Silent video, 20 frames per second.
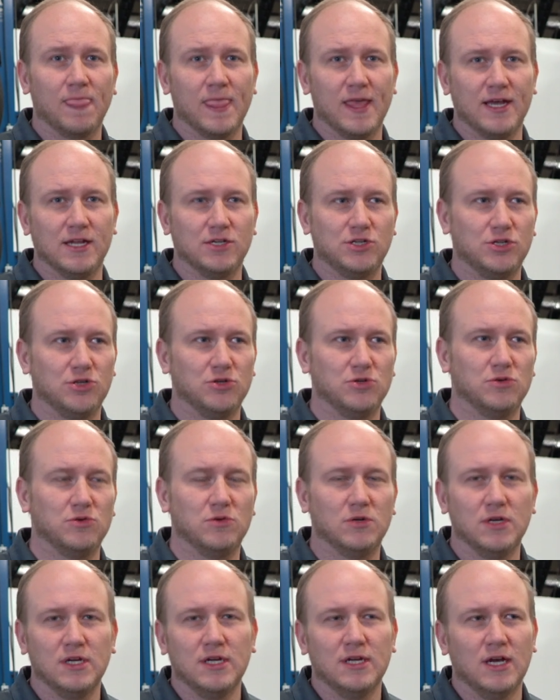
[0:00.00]

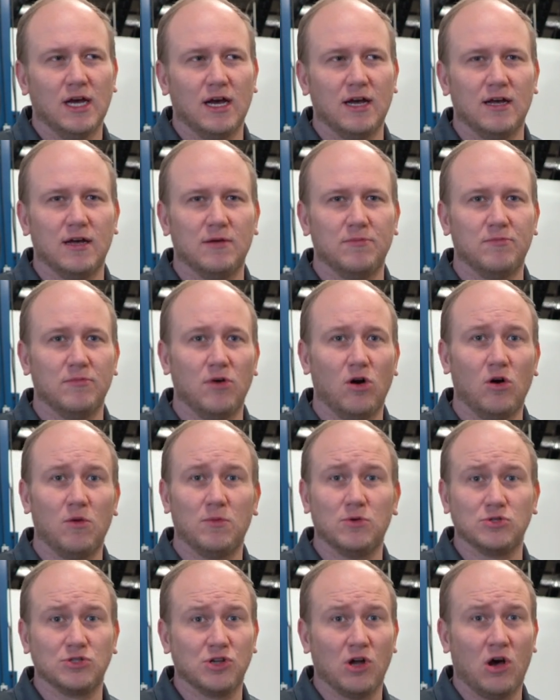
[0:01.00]
into
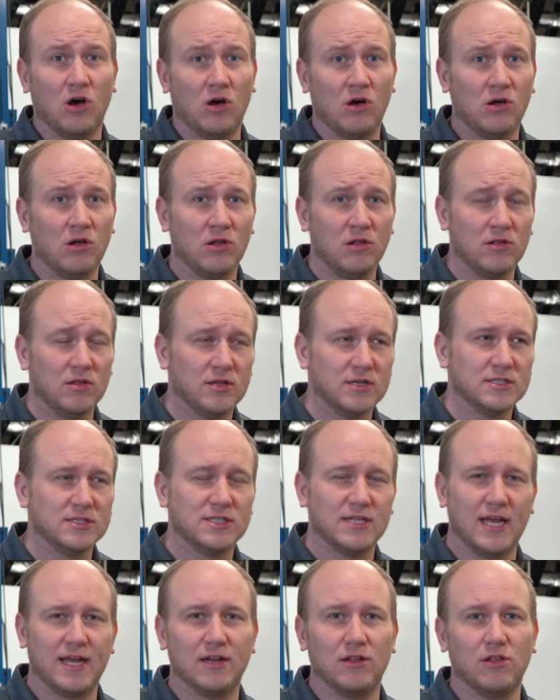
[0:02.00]
almost all
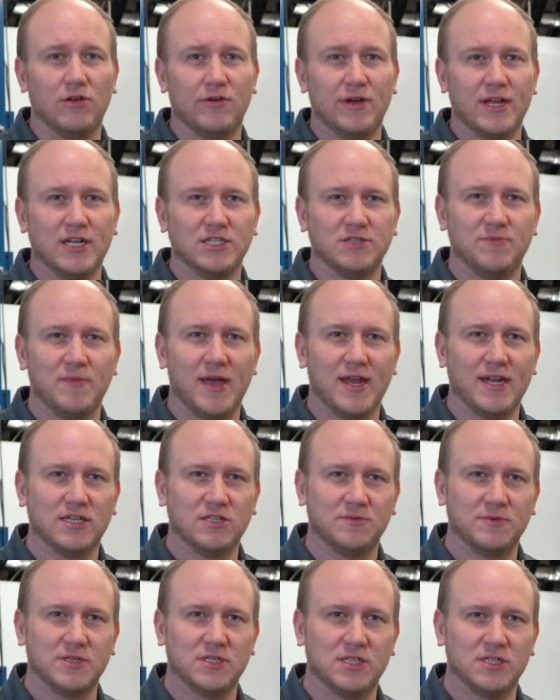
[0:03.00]
standalone engine
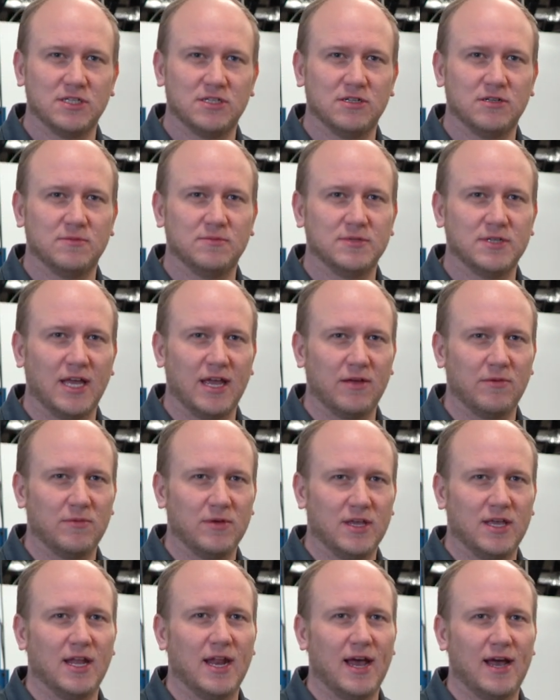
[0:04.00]
management systems, and
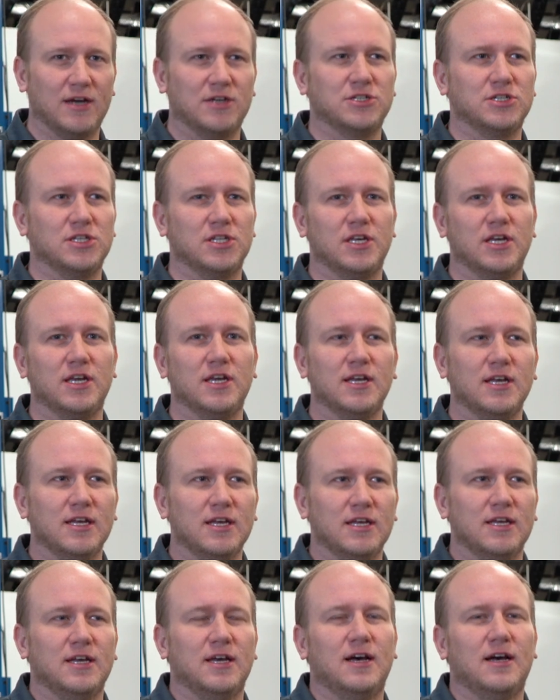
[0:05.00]
we can actually
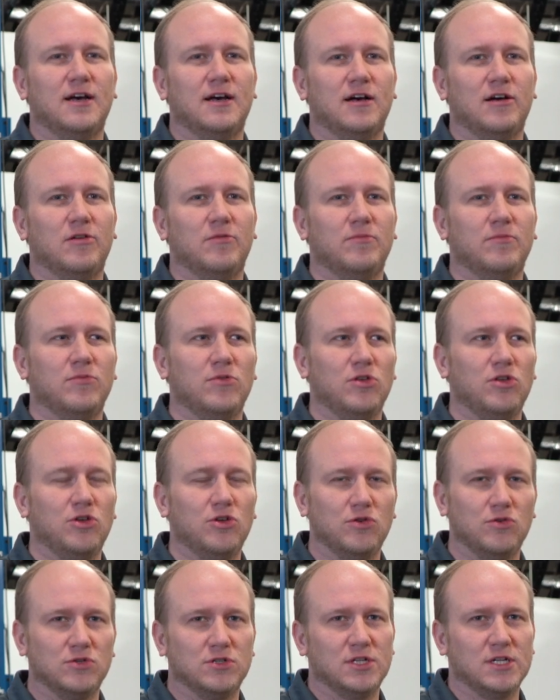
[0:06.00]

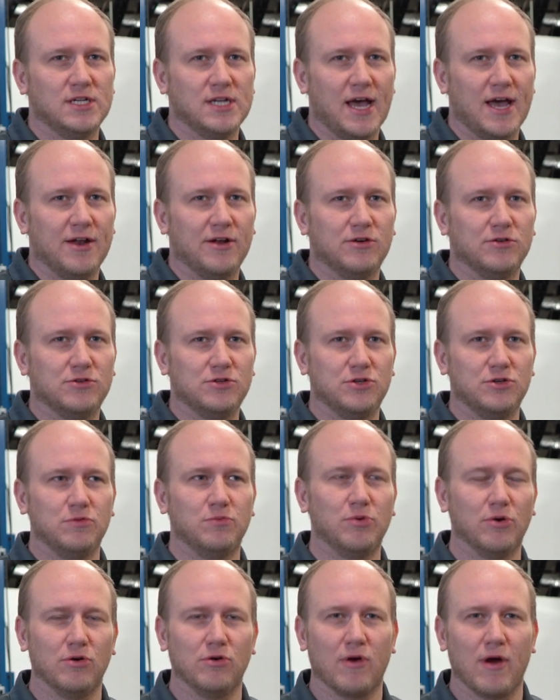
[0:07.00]
use the dyno to
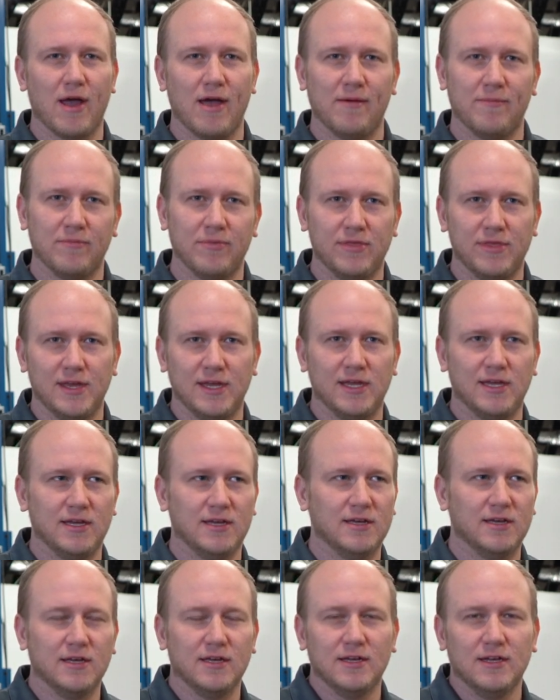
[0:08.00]
program
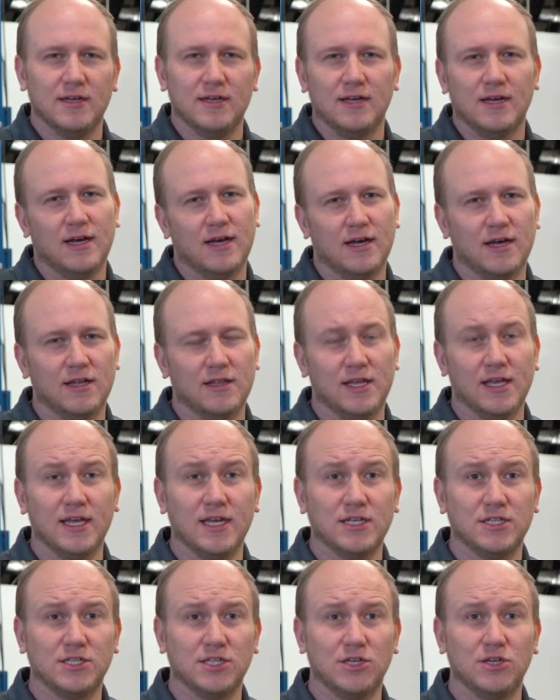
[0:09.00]
the
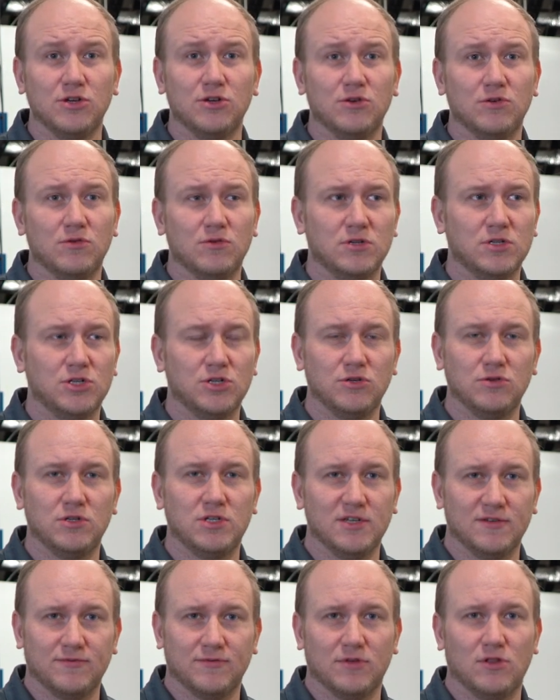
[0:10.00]
ECU to
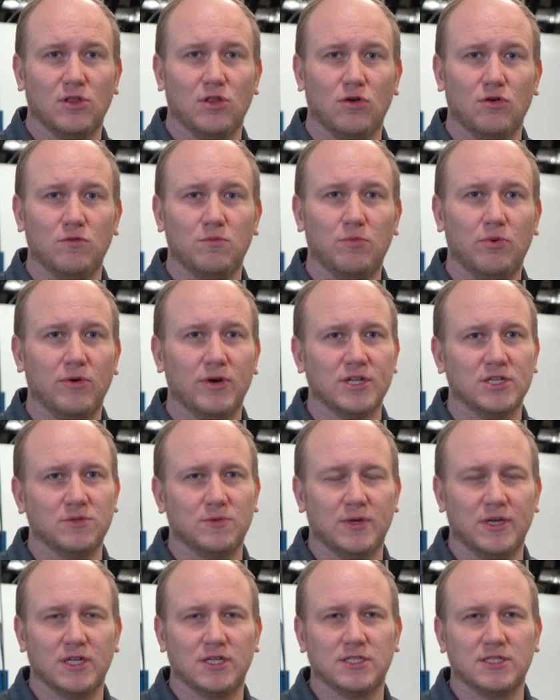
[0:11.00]
different load points.
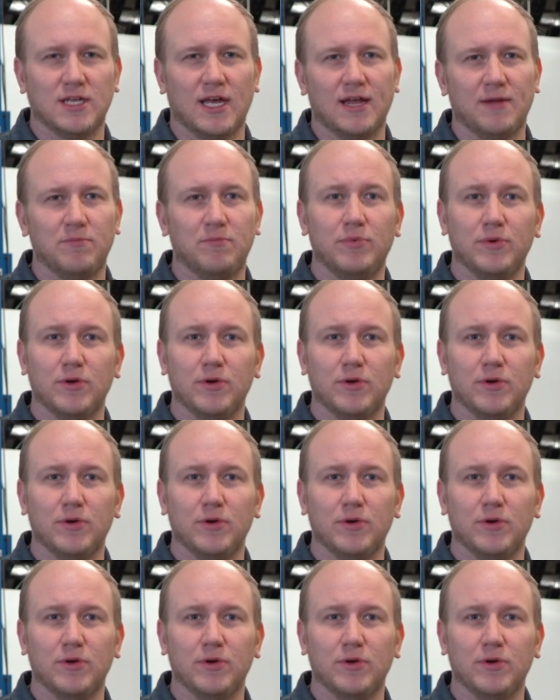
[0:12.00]
We can set